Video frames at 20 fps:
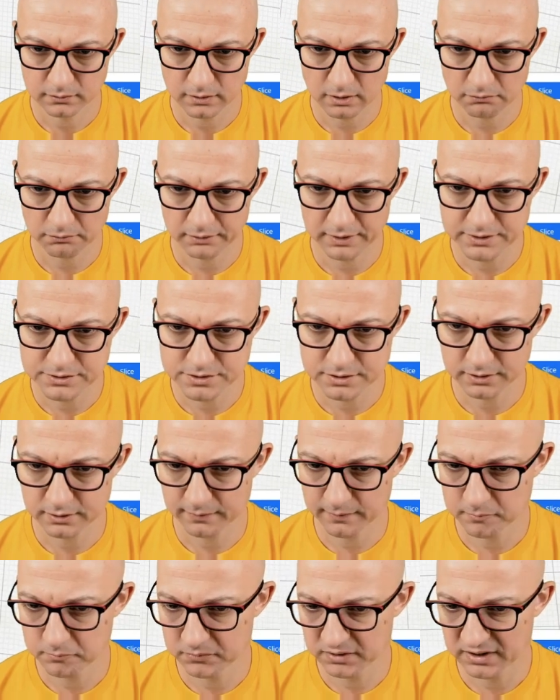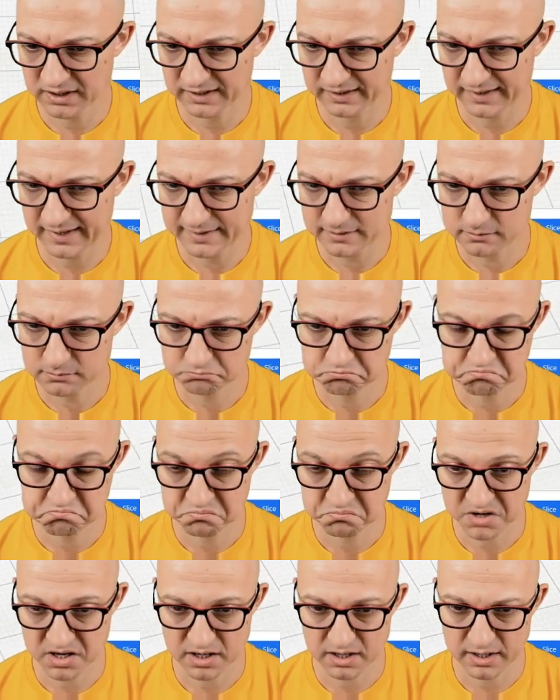arranging them like that.
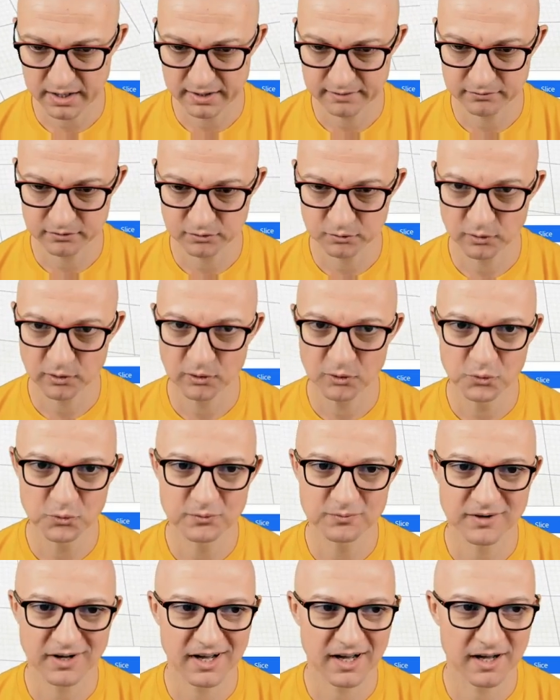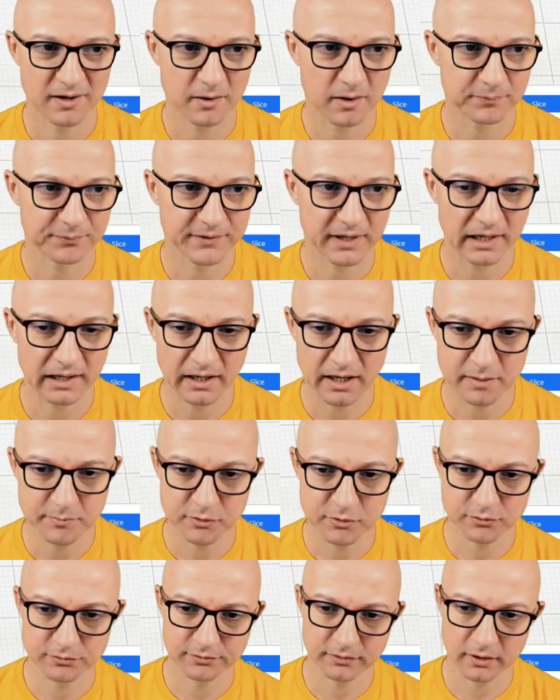I have no clue. Daily I'm
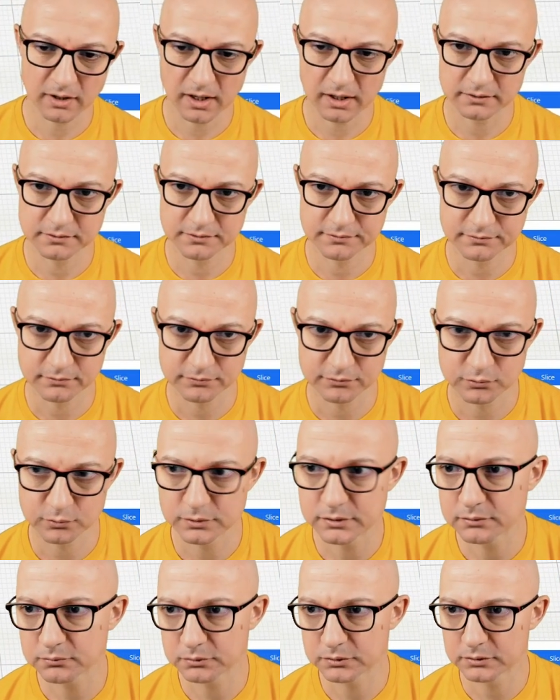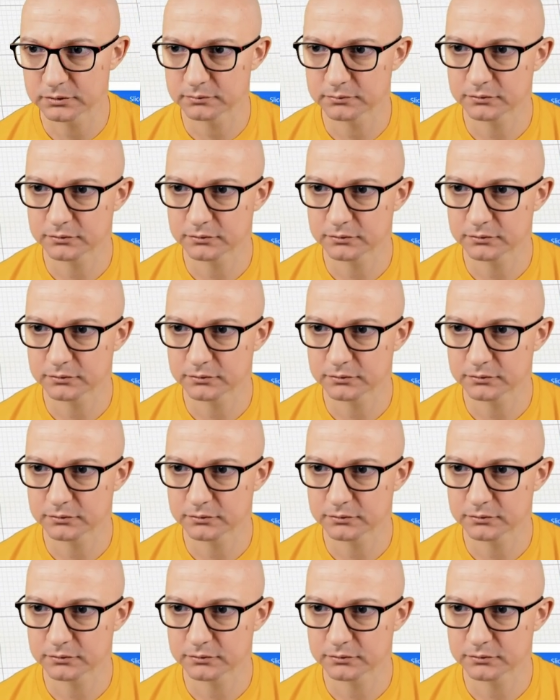using other software. We'll